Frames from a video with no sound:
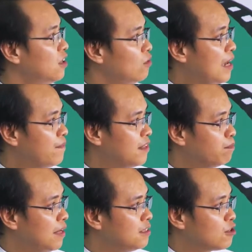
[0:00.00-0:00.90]
We have the
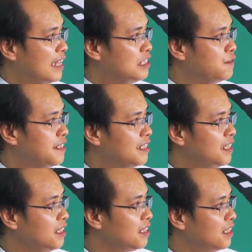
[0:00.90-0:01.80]
Grand
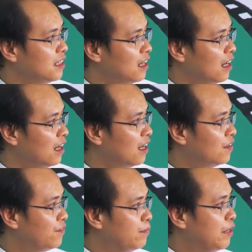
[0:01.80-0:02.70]
University,
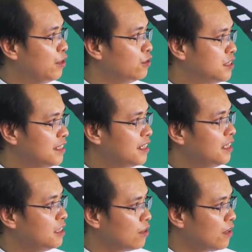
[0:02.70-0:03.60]
DBU
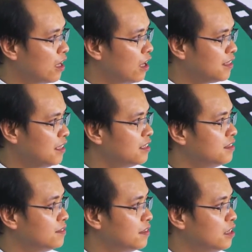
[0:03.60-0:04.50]
City, Accounting
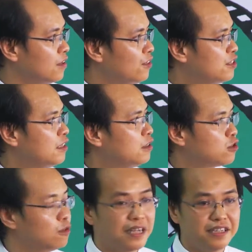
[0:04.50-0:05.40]

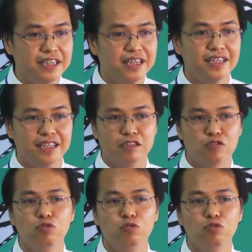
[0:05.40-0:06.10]
Institute by is